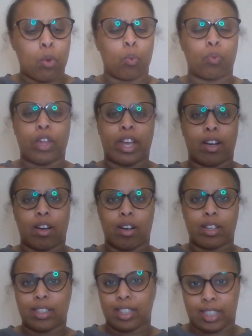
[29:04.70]
they
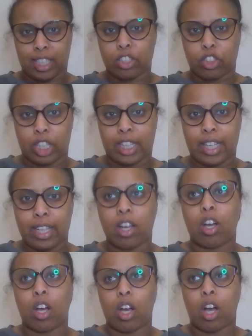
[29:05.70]
are essentially
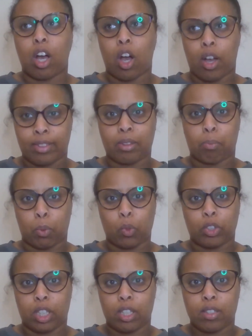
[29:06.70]
at the
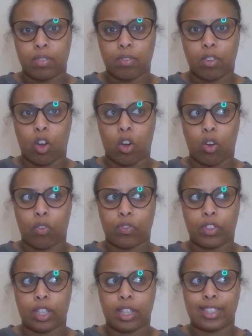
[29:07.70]
border of
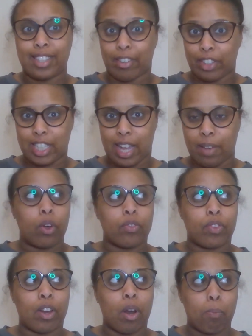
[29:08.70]
the Sarate.
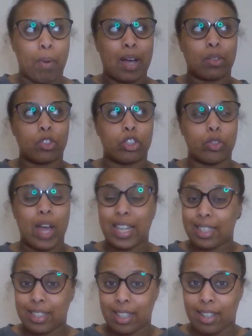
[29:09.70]
They're about to
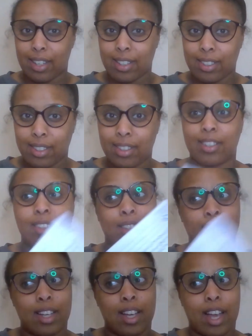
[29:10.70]
enter
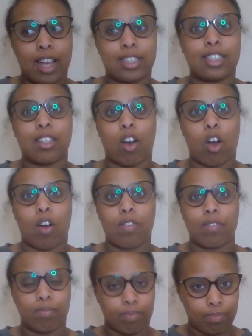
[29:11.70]
and start
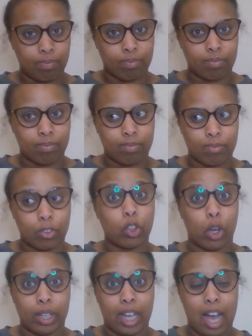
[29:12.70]

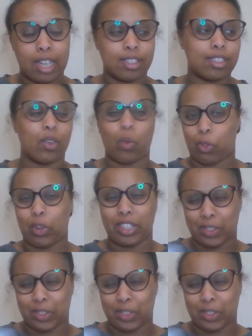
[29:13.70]
throwing hands or throwing